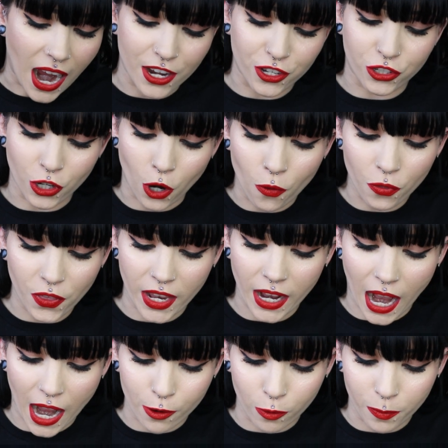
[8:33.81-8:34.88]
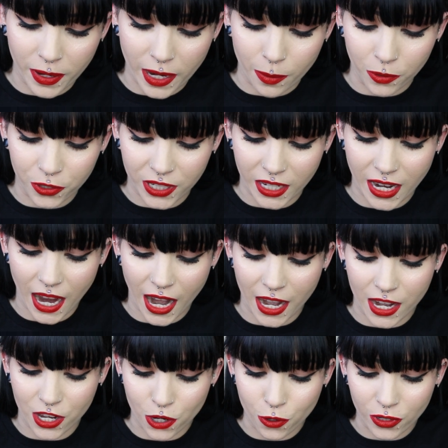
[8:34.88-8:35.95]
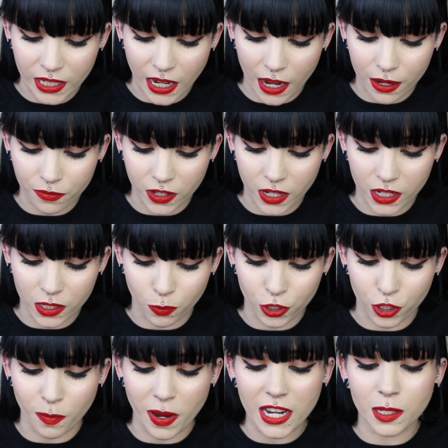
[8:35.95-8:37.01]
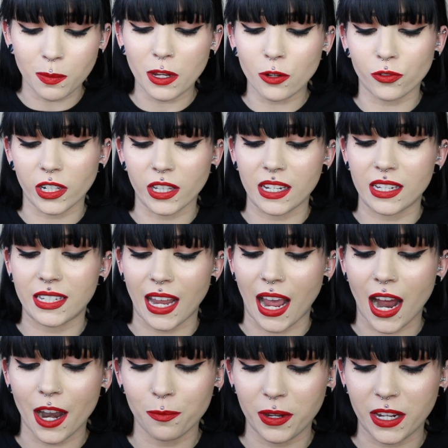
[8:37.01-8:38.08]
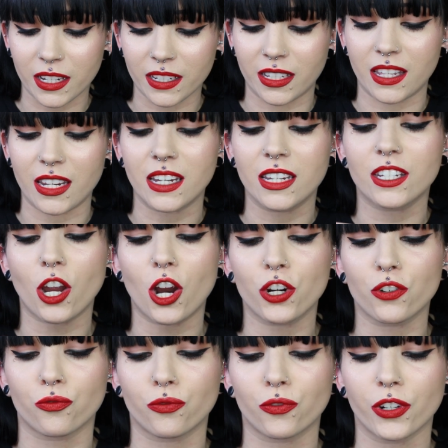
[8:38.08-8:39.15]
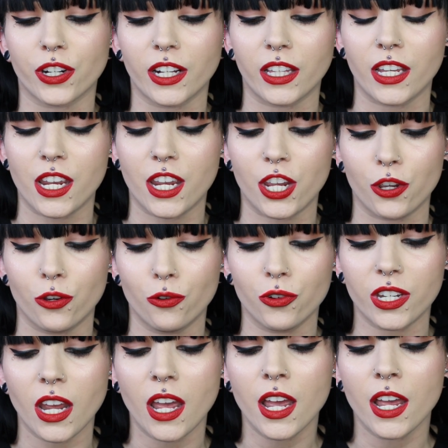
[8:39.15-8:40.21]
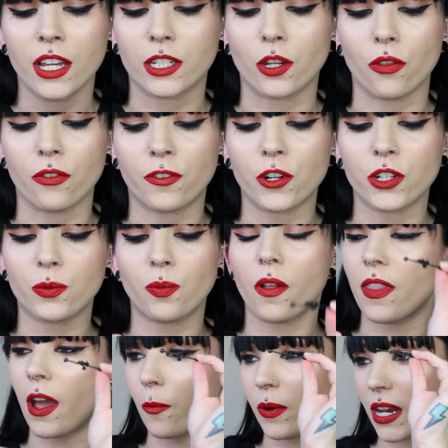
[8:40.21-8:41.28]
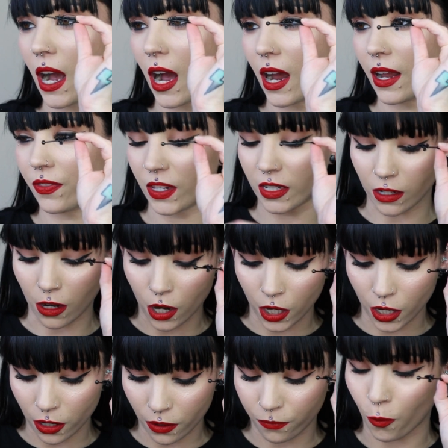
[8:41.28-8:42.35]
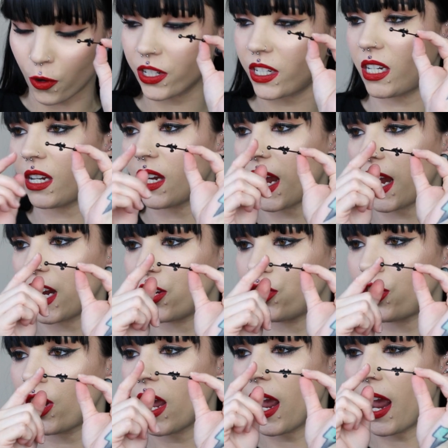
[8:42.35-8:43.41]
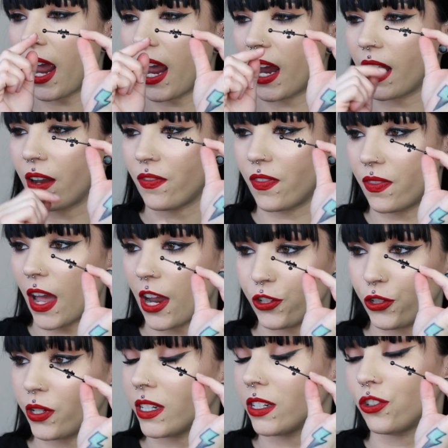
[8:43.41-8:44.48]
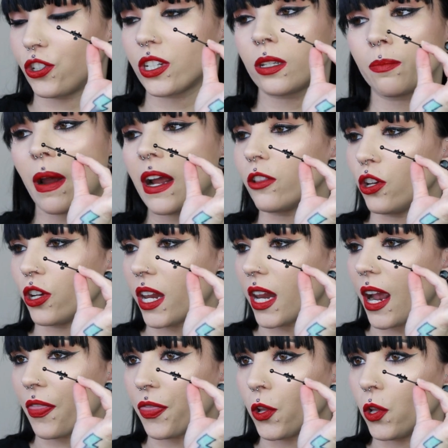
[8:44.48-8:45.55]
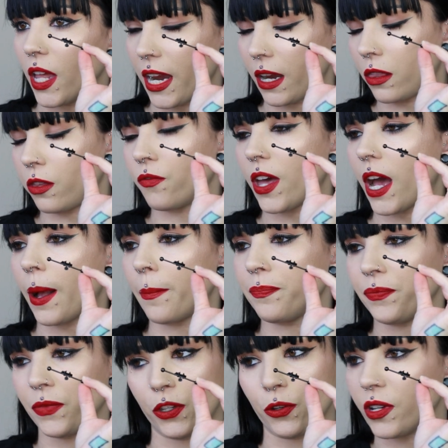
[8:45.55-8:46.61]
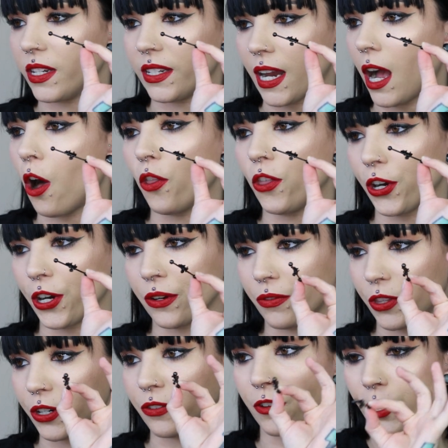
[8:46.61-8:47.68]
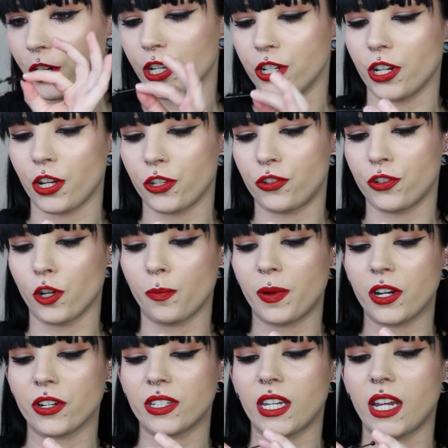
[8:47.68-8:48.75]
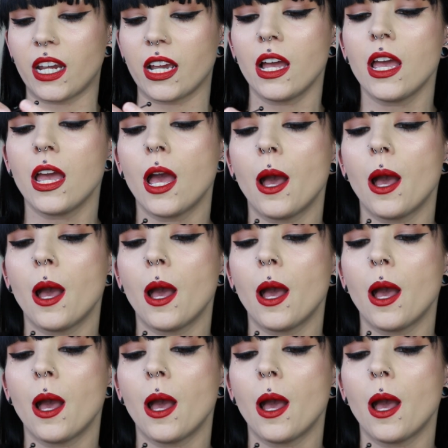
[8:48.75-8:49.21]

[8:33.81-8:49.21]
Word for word: I don't think I will be able to get any use out of these, which makes me really sad because these are really cute. So the first one that we got, these are fourteen gauge. And as you can, just by looking at the length of them, you can tell they're they're for an industrial piercing.